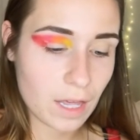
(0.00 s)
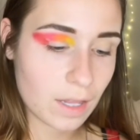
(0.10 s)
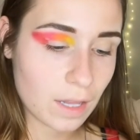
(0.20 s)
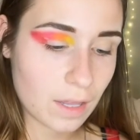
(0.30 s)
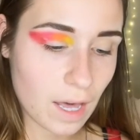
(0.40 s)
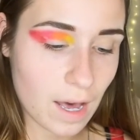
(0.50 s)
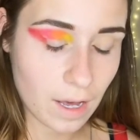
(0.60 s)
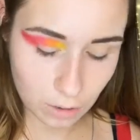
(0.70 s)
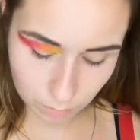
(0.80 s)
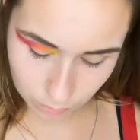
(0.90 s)
I think that that
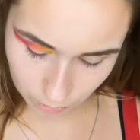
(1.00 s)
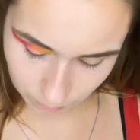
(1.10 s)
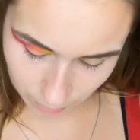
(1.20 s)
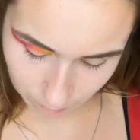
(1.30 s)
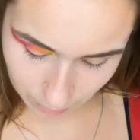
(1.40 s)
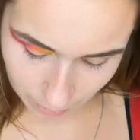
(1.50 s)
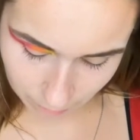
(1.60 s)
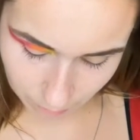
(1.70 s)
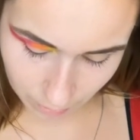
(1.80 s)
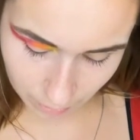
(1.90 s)
helped, so I'm gonna pick
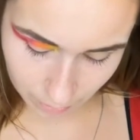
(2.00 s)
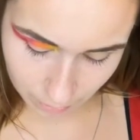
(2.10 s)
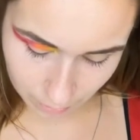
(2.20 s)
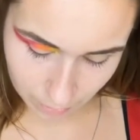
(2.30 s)
up the